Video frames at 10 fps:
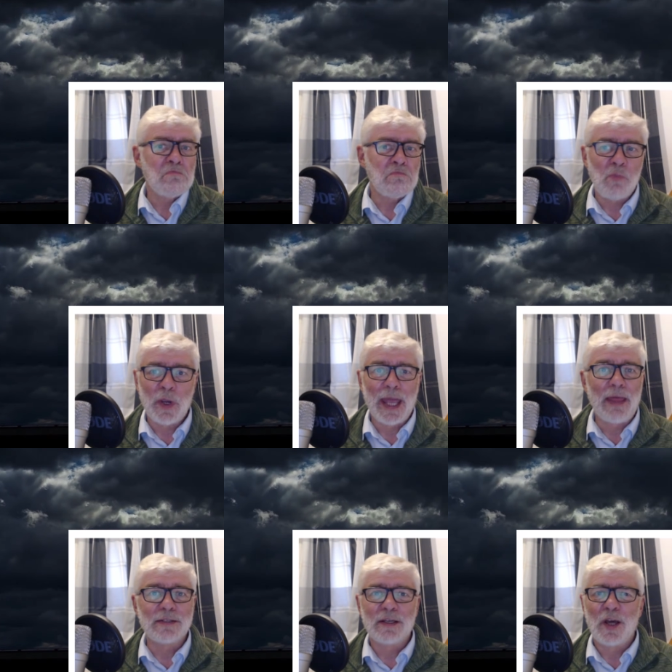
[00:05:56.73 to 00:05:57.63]
we
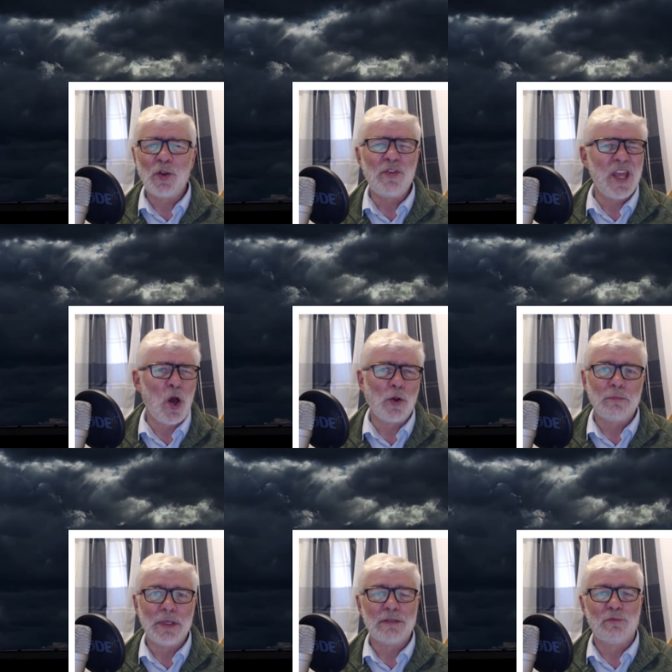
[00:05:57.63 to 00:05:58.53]
get the odd
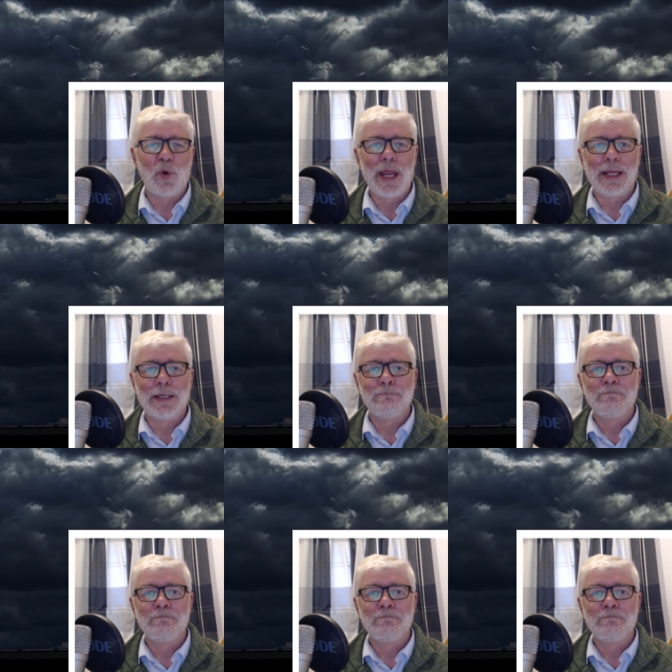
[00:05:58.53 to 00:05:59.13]
bit of rain,